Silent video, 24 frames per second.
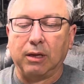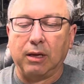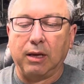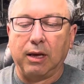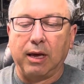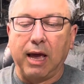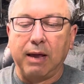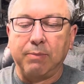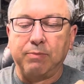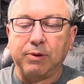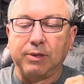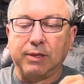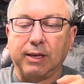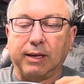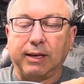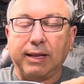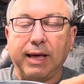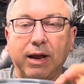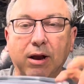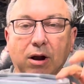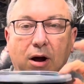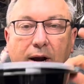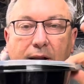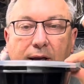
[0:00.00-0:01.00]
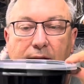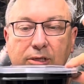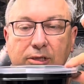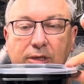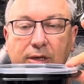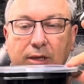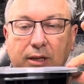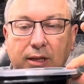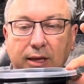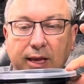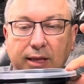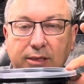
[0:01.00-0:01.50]
and put the lid on it
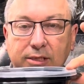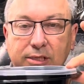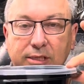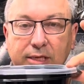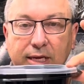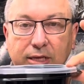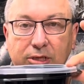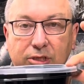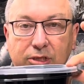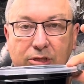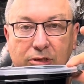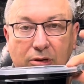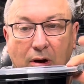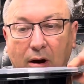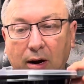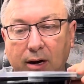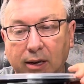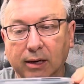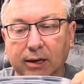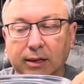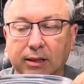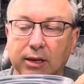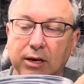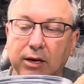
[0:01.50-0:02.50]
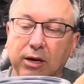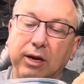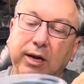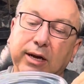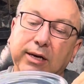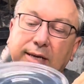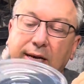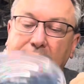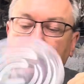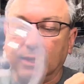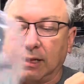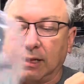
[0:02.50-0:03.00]
until it gets the seed started, and then you can take the